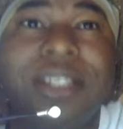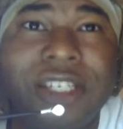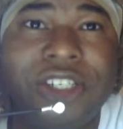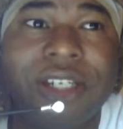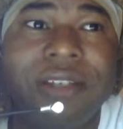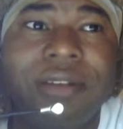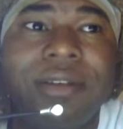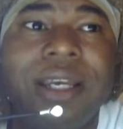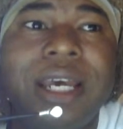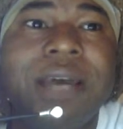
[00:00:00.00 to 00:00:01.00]
decision.
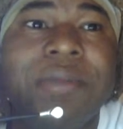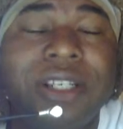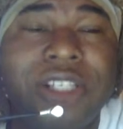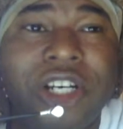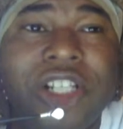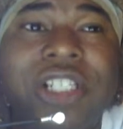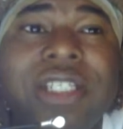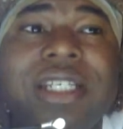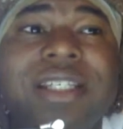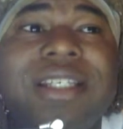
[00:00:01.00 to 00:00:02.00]
But the
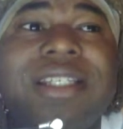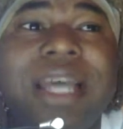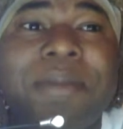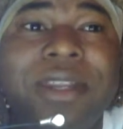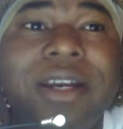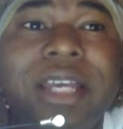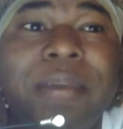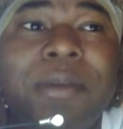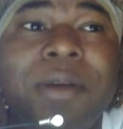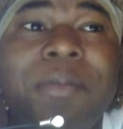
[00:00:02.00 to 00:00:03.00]
churches need to step their
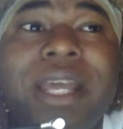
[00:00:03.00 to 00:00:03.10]
game up.